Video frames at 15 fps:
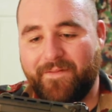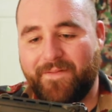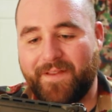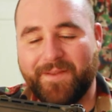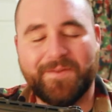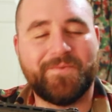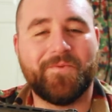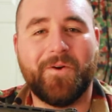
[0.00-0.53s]

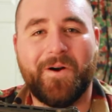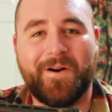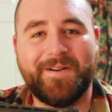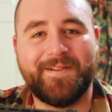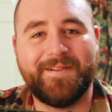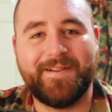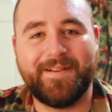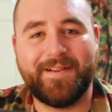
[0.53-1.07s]
feels wrong.
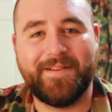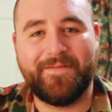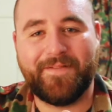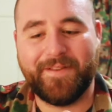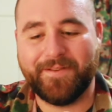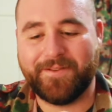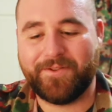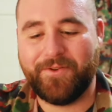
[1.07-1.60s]
It
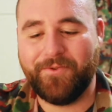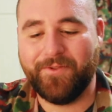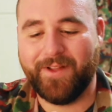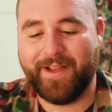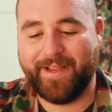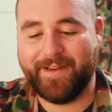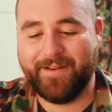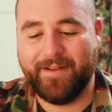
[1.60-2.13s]
feels too
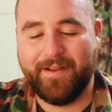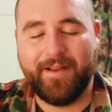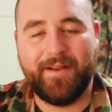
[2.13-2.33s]
light.